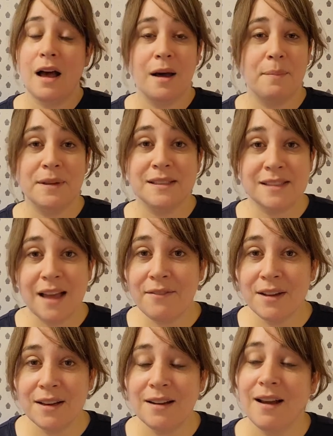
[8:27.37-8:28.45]
up at
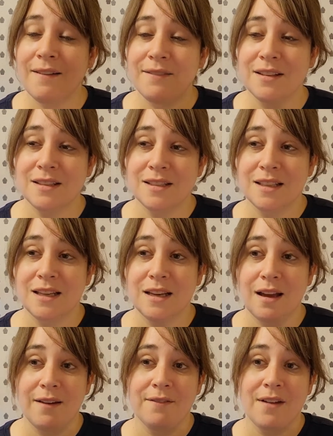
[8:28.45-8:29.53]
7, obviously
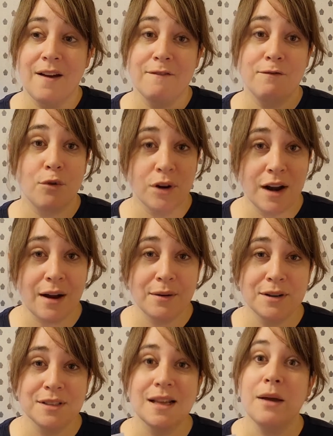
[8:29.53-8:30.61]
I've got 4
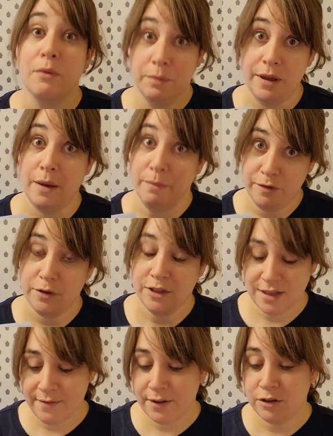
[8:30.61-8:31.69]
hours. I will be up before
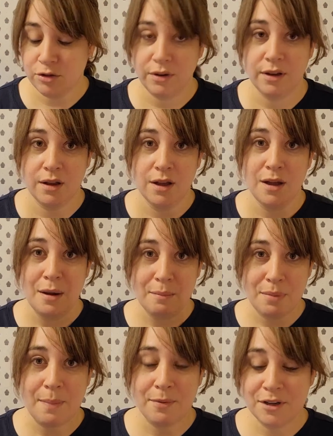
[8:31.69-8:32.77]
7 doing
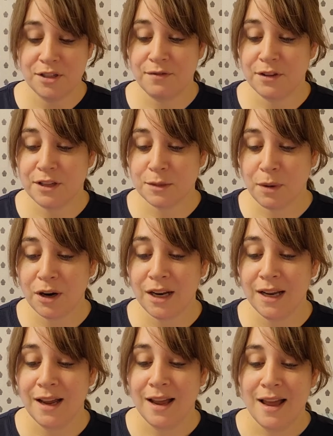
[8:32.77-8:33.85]
preparation for this
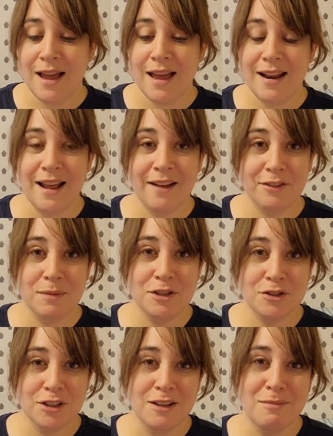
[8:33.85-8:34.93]
party. And I have to make
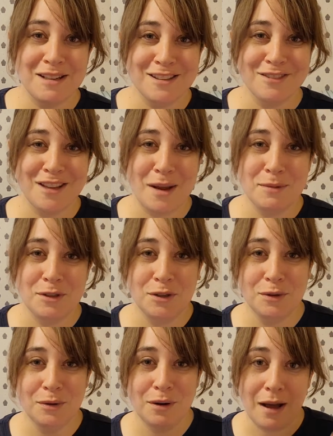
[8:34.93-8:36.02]
sure to leave myself time
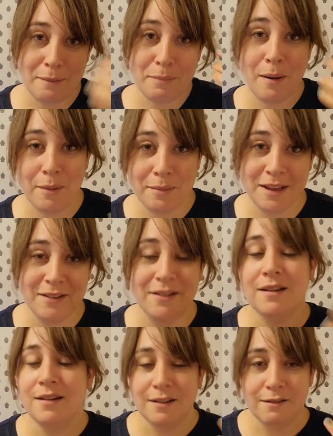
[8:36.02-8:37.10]
to probably
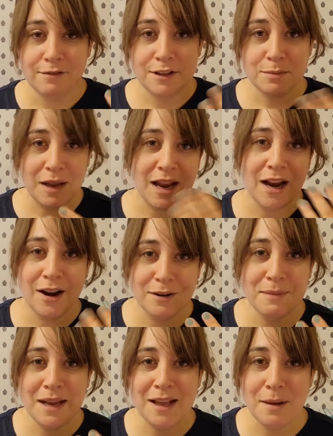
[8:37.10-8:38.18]
fix my hair
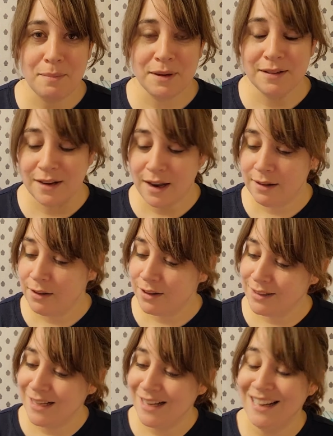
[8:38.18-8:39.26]
and makeup and look